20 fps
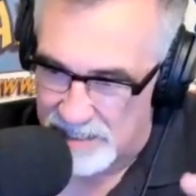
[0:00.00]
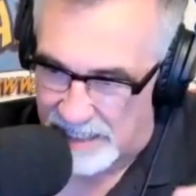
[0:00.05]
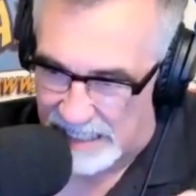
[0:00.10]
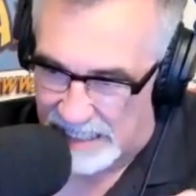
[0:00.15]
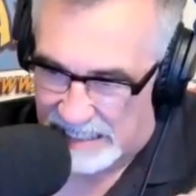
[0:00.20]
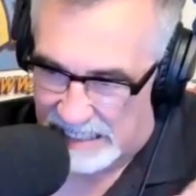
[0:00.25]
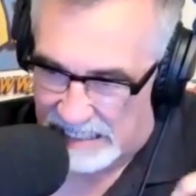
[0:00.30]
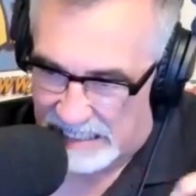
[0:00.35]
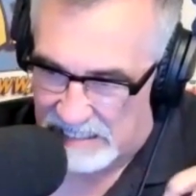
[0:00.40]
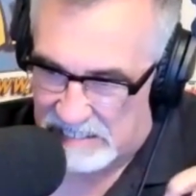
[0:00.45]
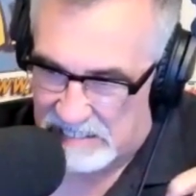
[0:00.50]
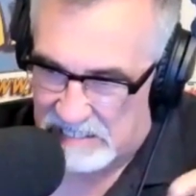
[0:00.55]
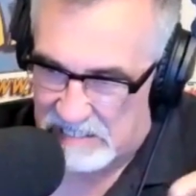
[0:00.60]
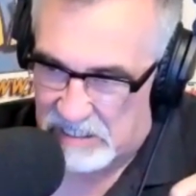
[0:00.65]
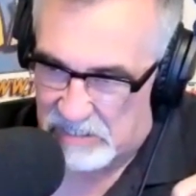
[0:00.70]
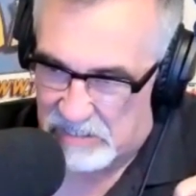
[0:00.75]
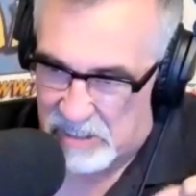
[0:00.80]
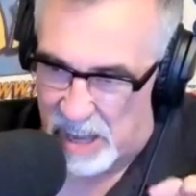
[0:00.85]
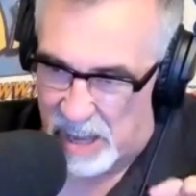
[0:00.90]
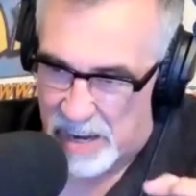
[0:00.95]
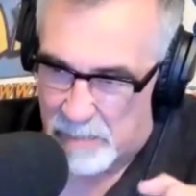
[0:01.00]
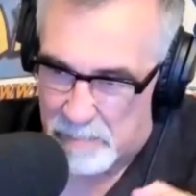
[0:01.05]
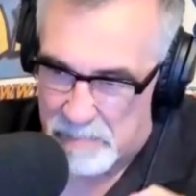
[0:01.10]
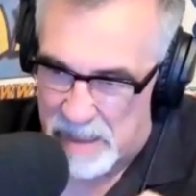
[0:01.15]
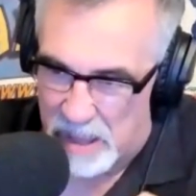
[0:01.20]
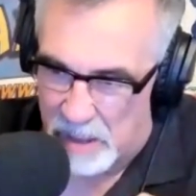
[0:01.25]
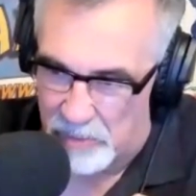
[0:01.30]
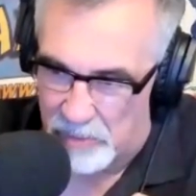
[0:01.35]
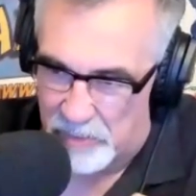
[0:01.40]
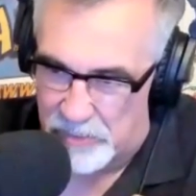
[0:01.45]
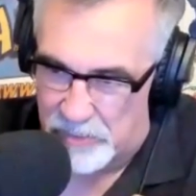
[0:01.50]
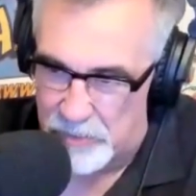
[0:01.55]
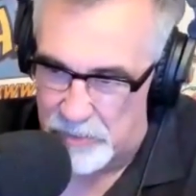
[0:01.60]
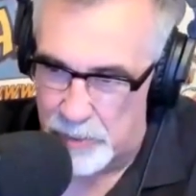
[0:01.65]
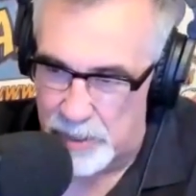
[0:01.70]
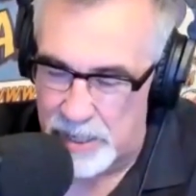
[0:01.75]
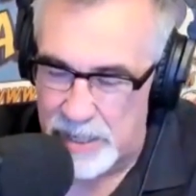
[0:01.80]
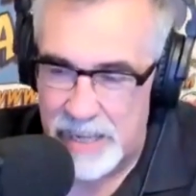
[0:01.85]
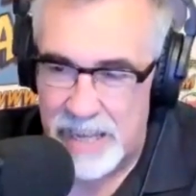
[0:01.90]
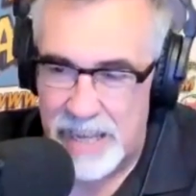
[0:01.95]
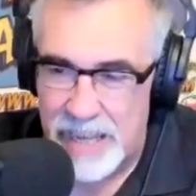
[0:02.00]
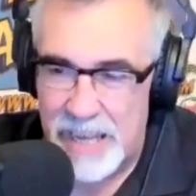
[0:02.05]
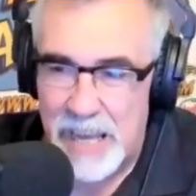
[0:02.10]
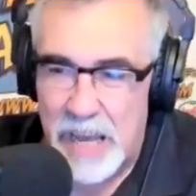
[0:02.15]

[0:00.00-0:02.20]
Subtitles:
like it just kind of melds to it.